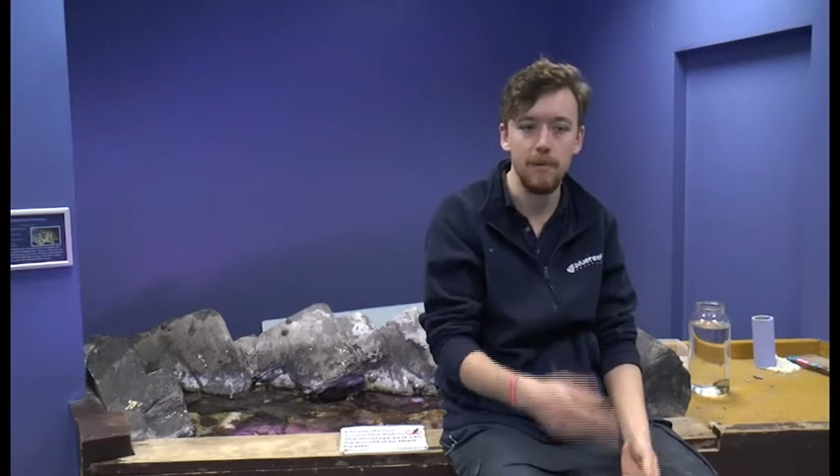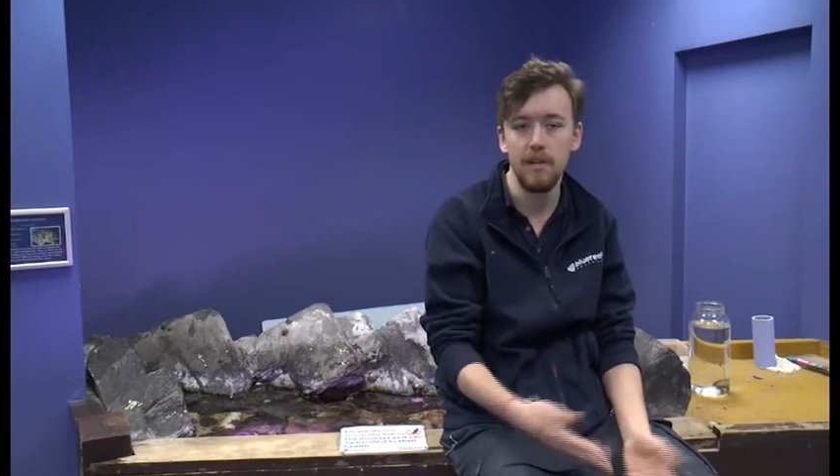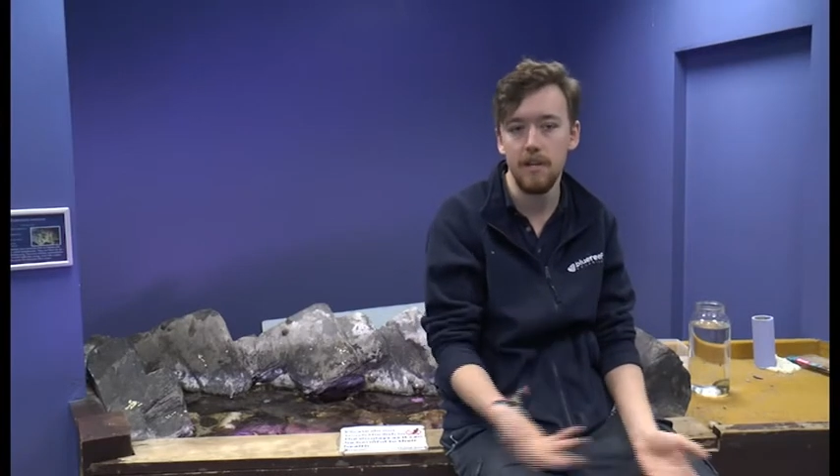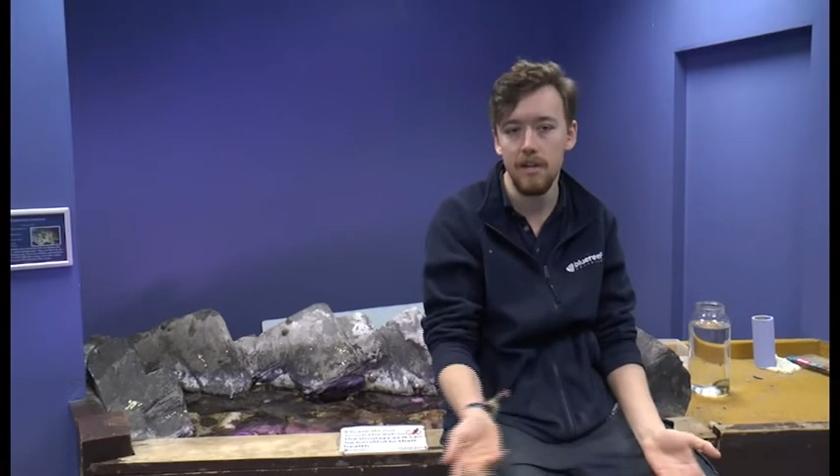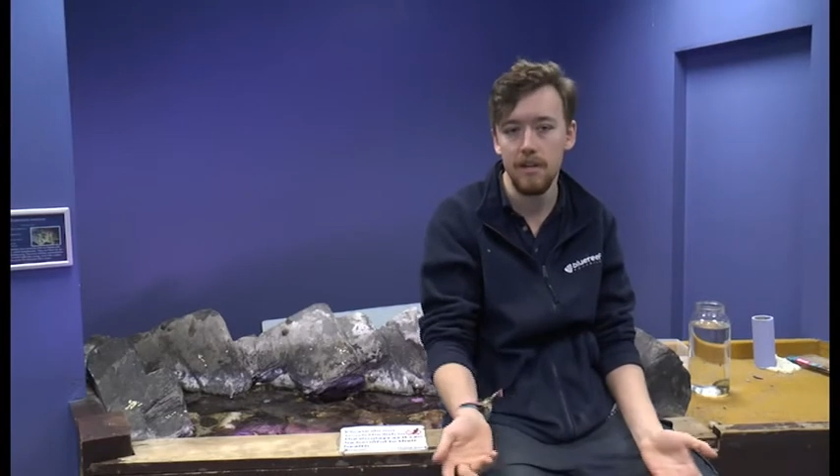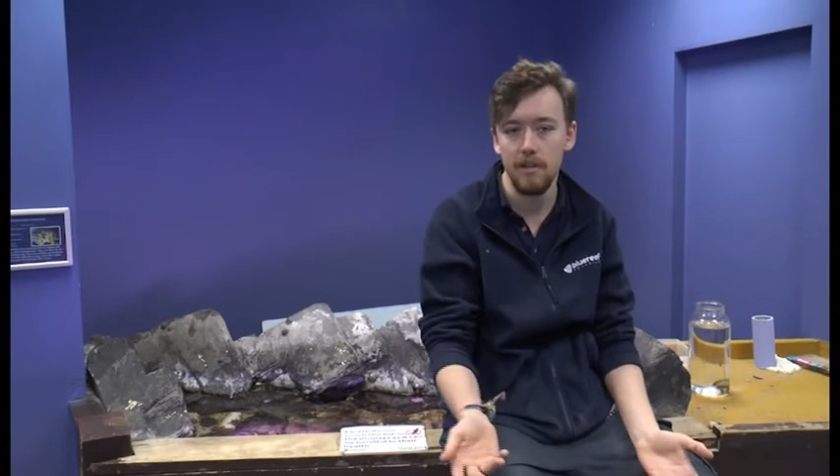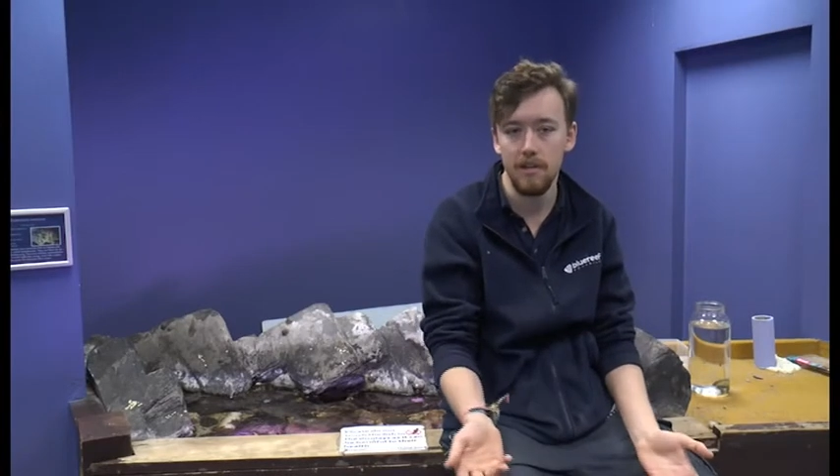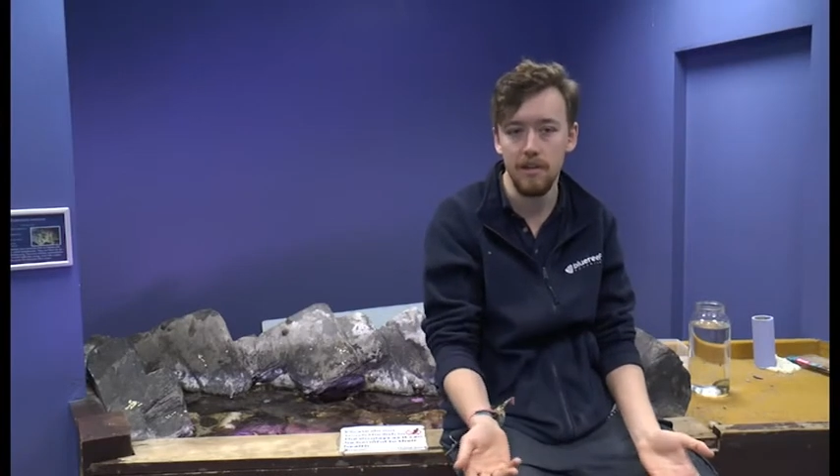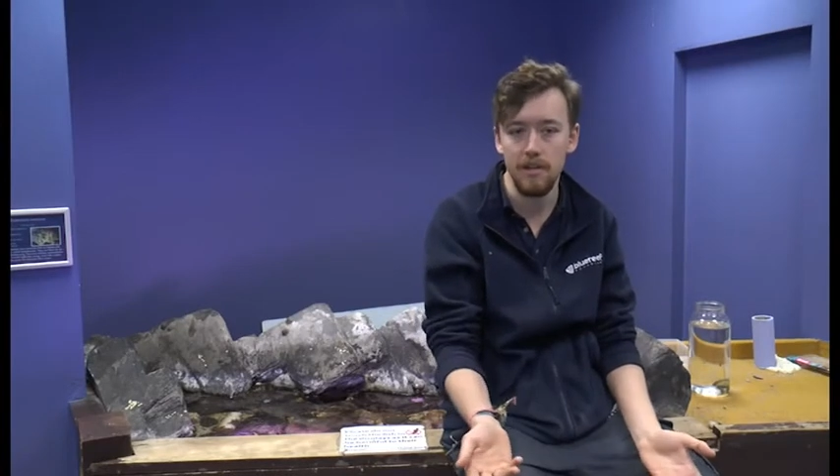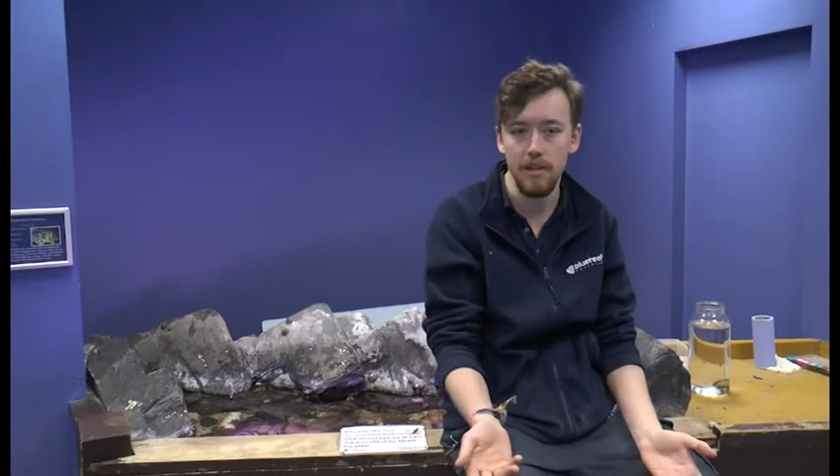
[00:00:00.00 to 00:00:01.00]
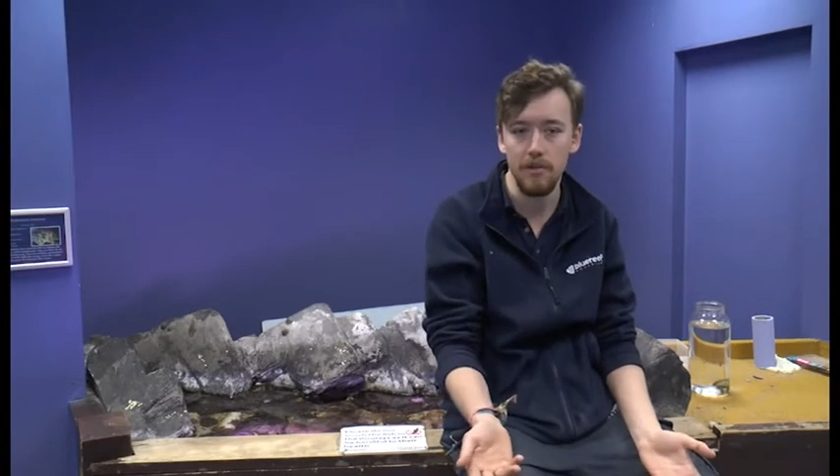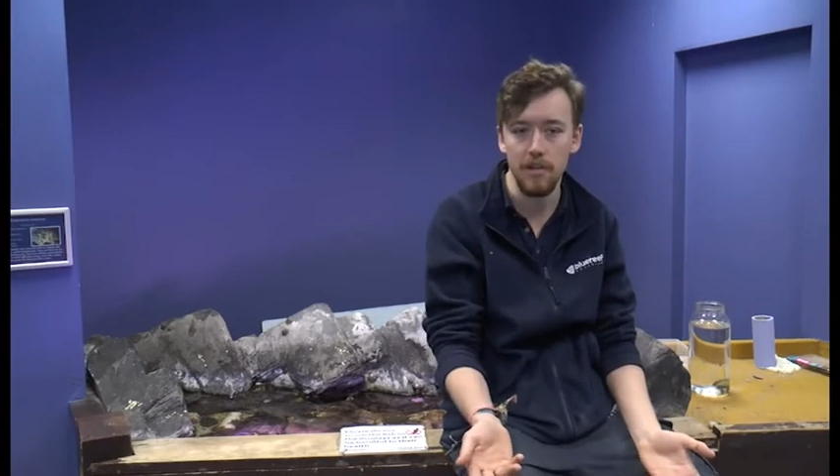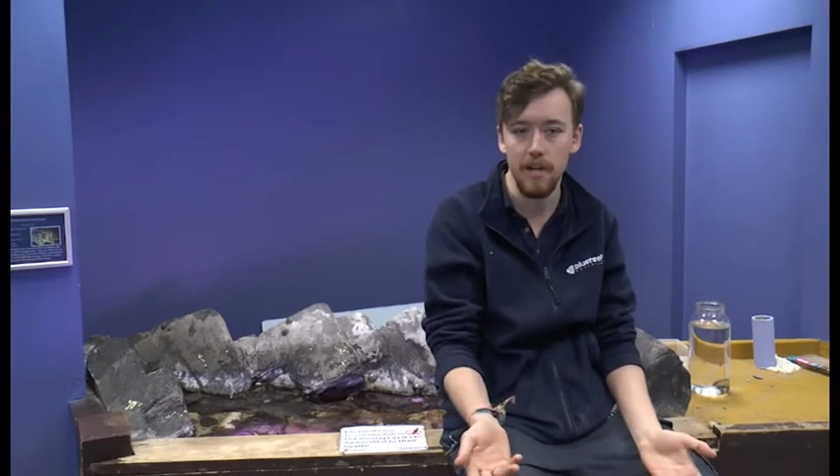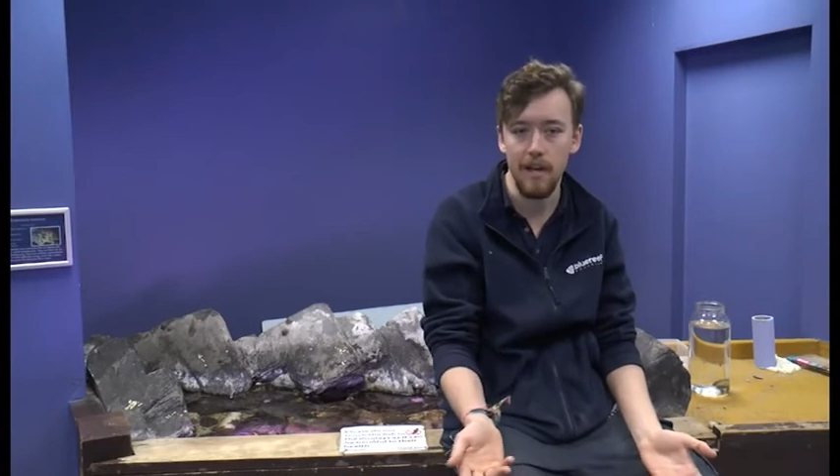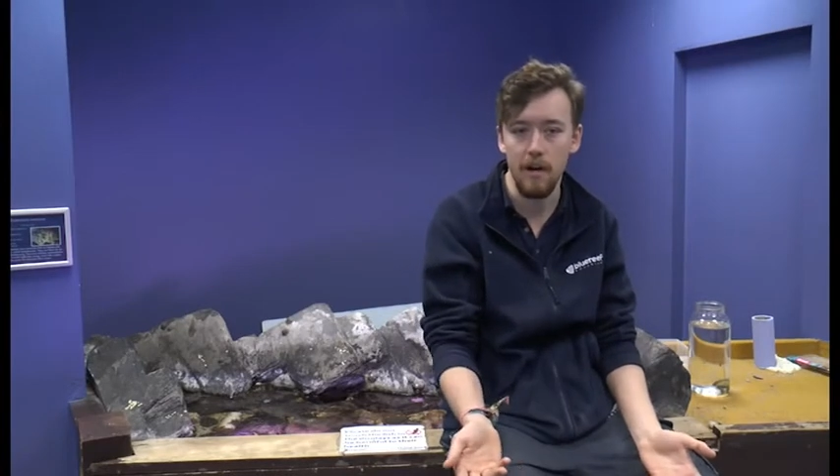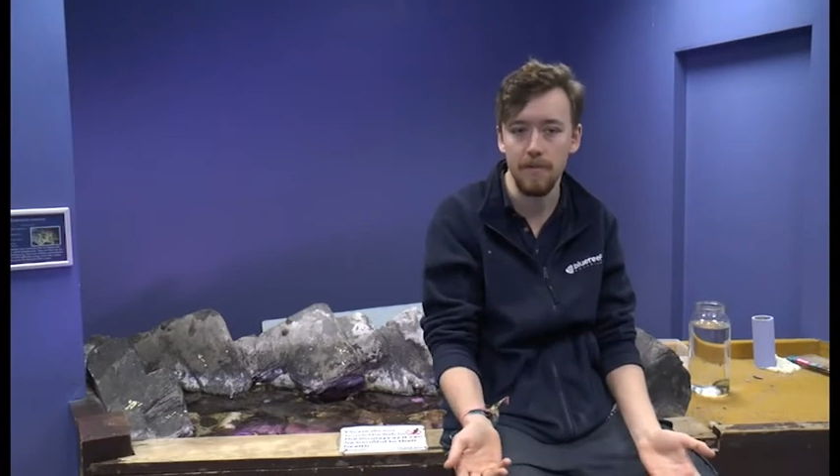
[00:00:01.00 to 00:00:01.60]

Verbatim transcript: But you know that you could associate that.